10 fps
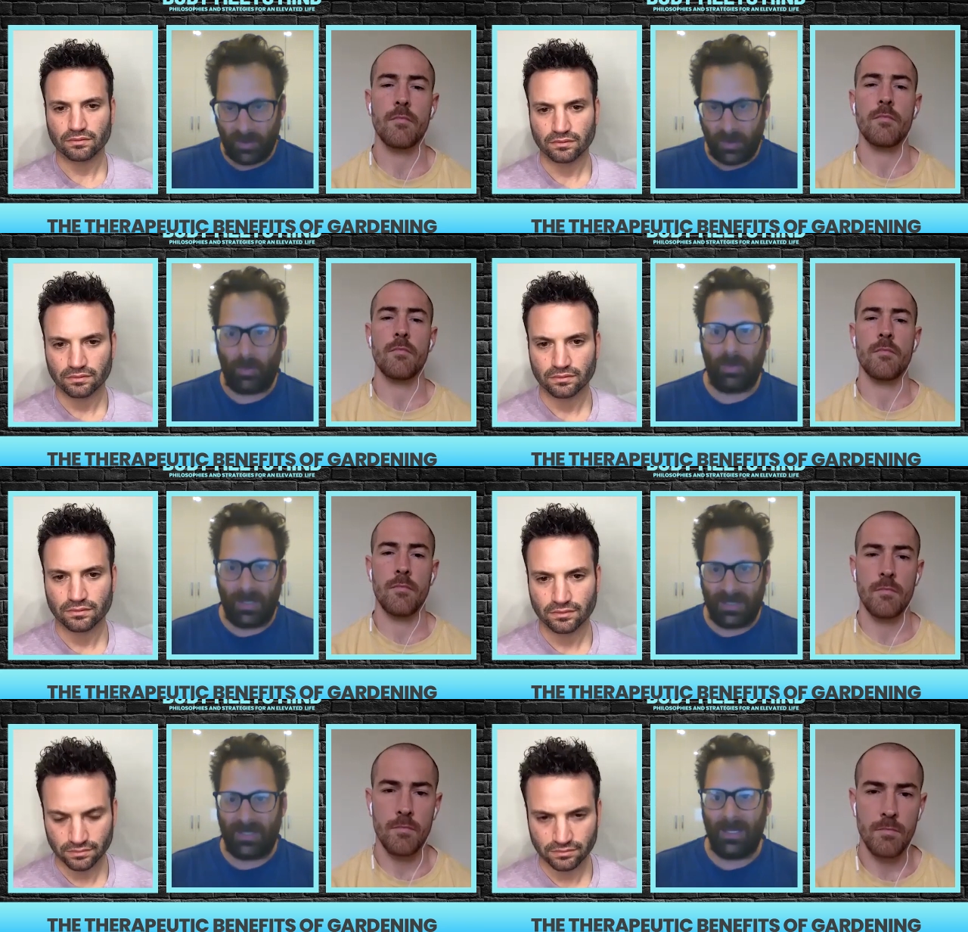Speaker 1: It will do all
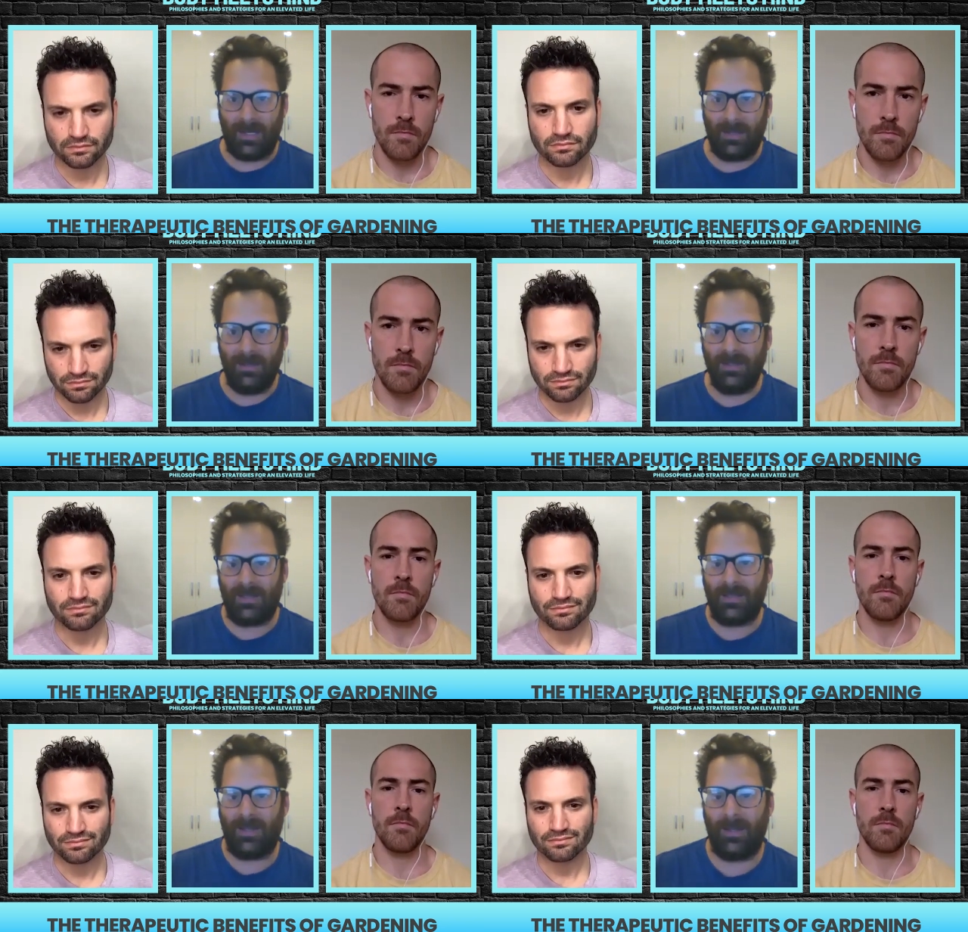these
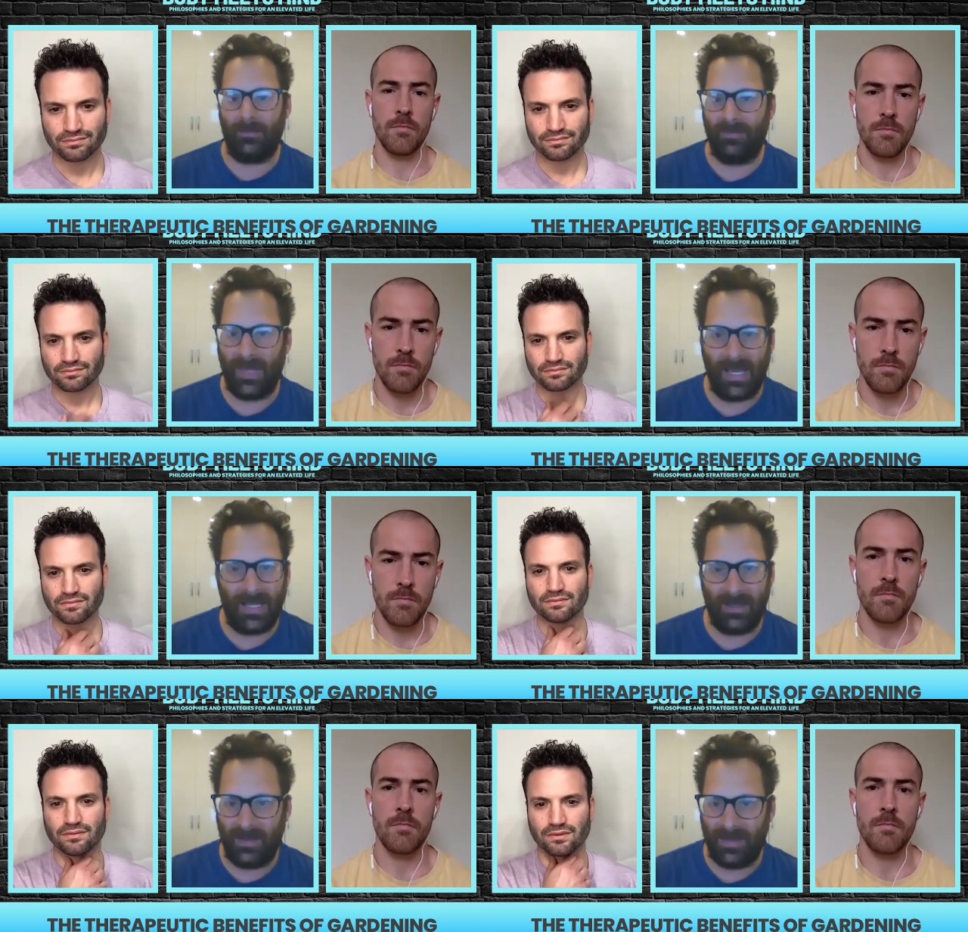things. Mm-hmm. Um,
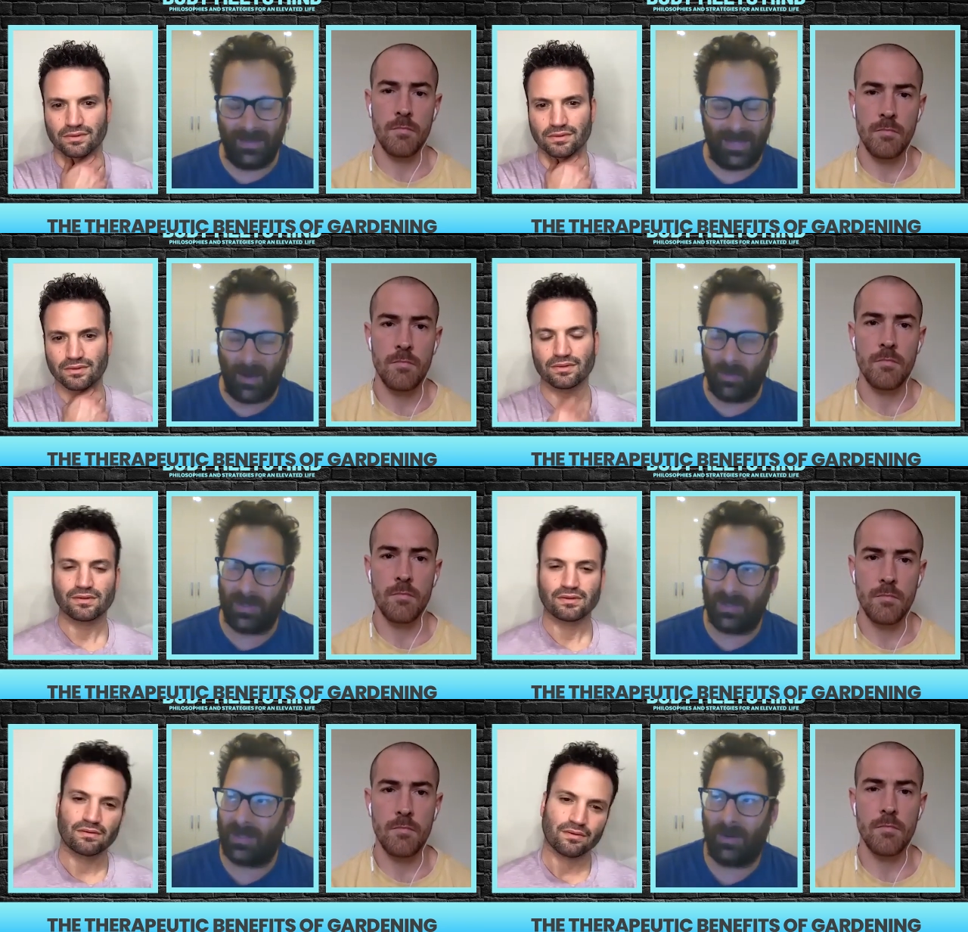and that
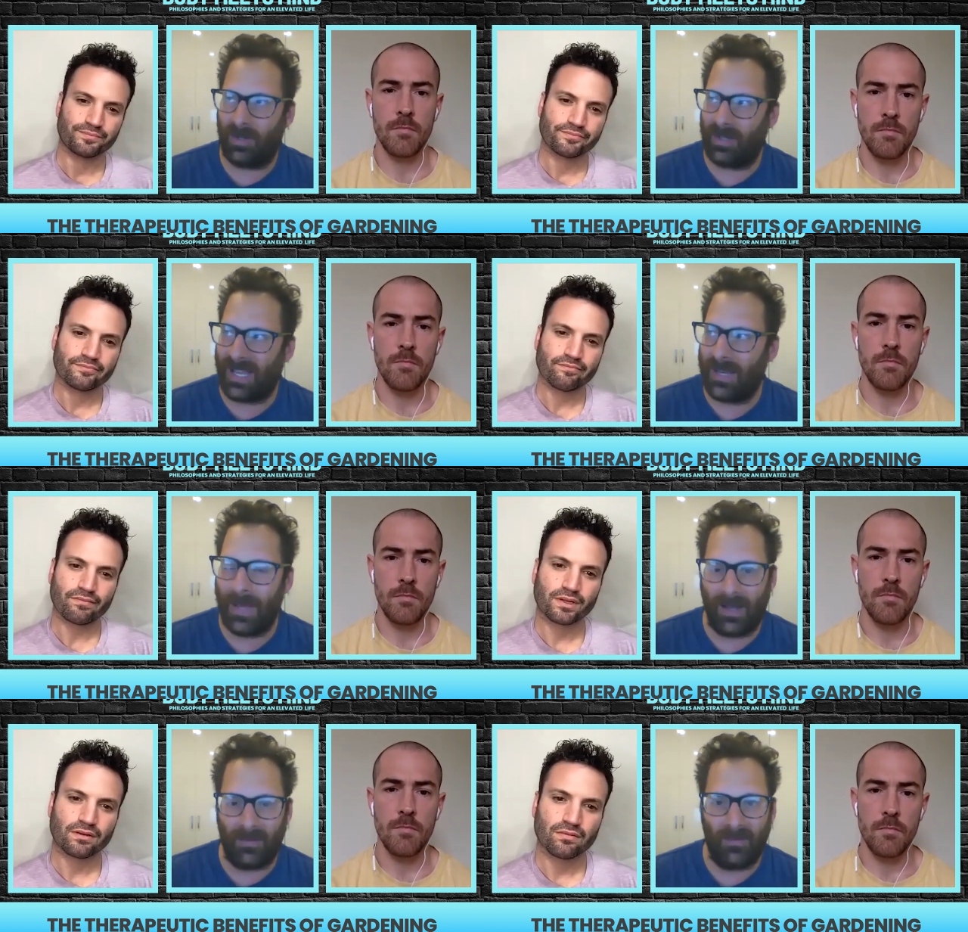was a theory that came
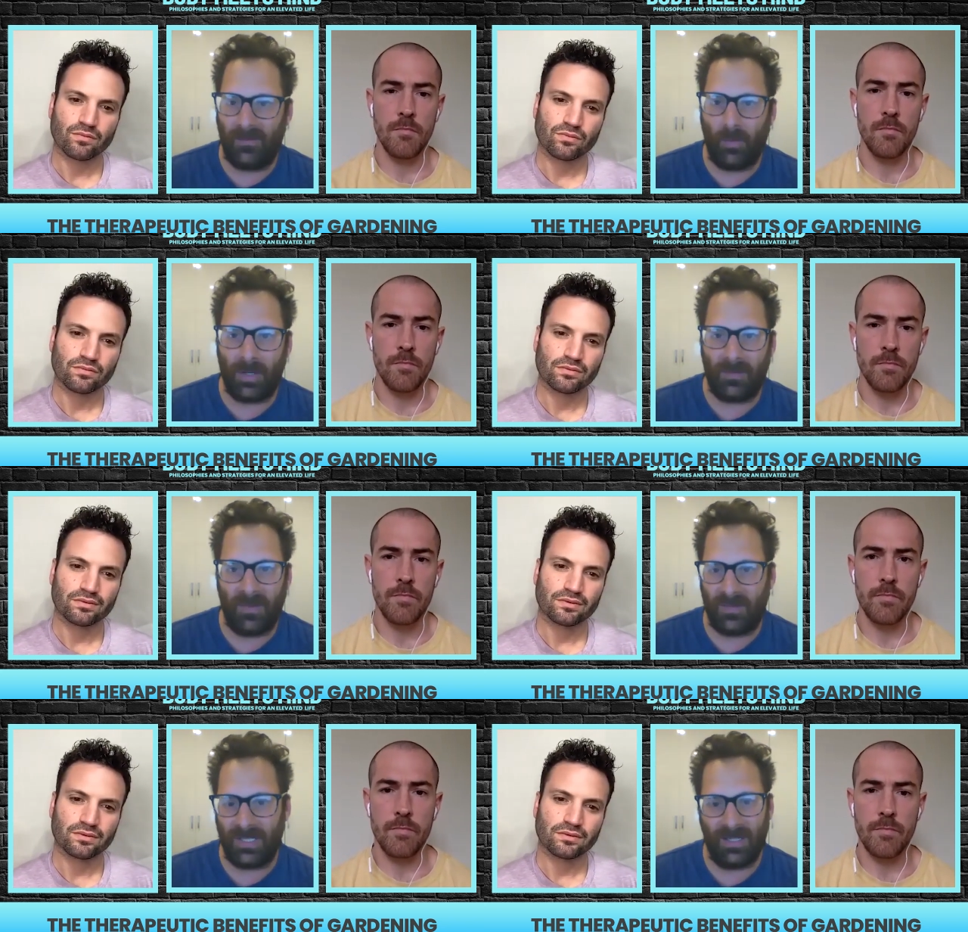out 40,
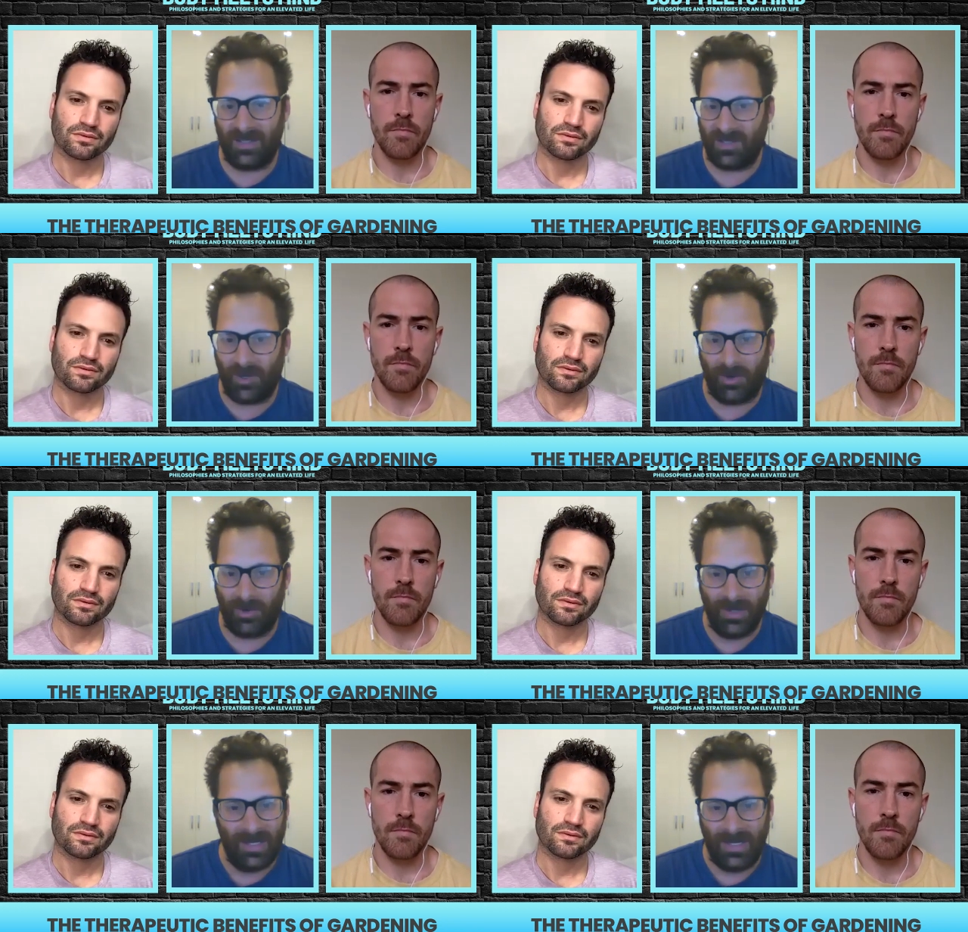50 years
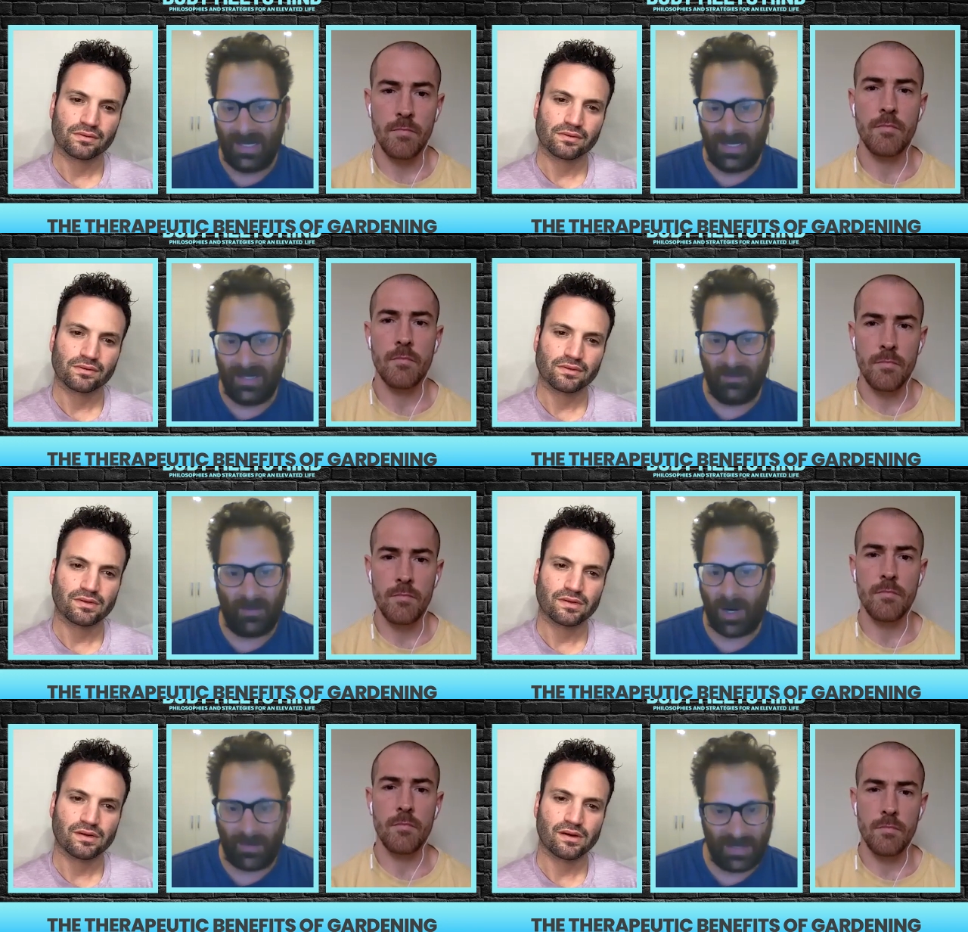ago in the
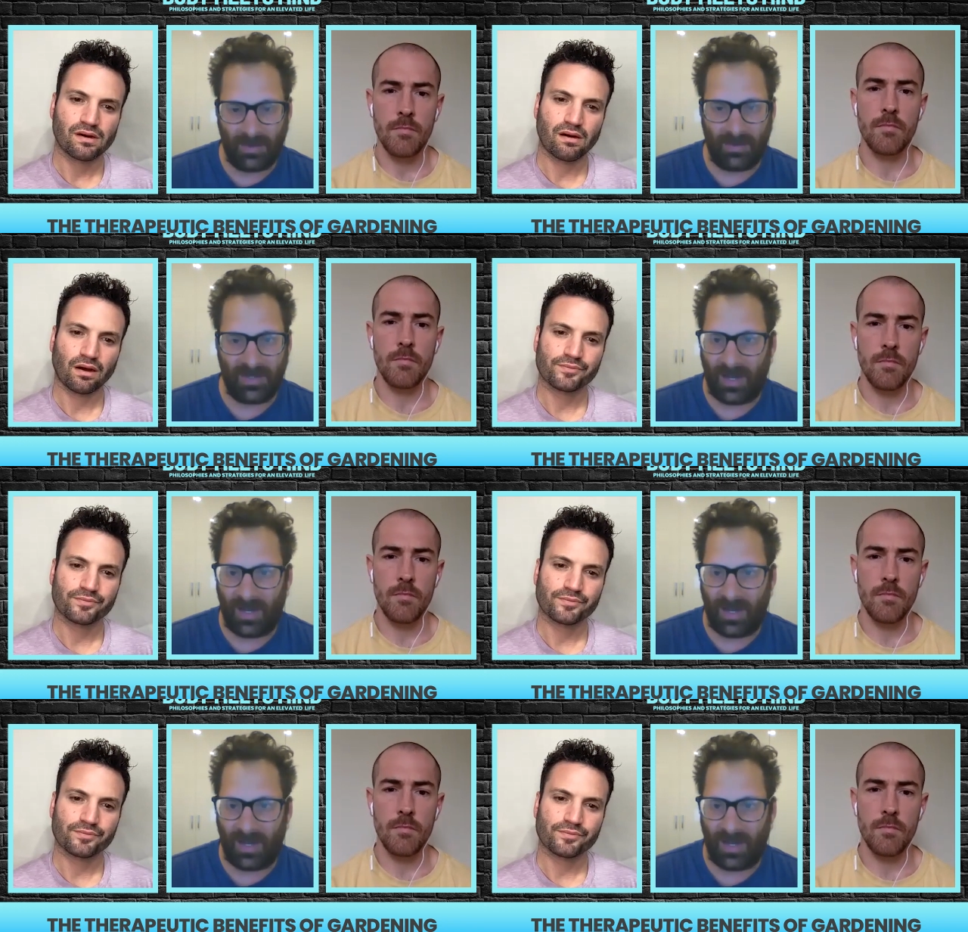environmental